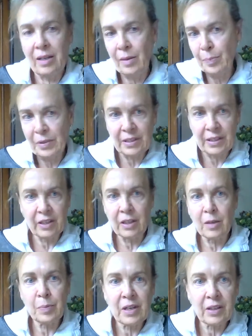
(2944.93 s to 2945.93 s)
a
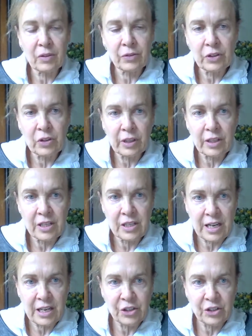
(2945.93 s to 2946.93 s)
particular part of the
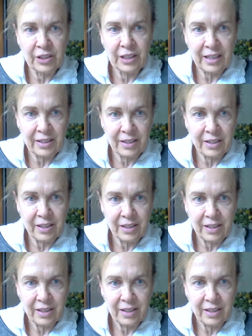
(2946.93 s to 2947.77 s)
organization yet.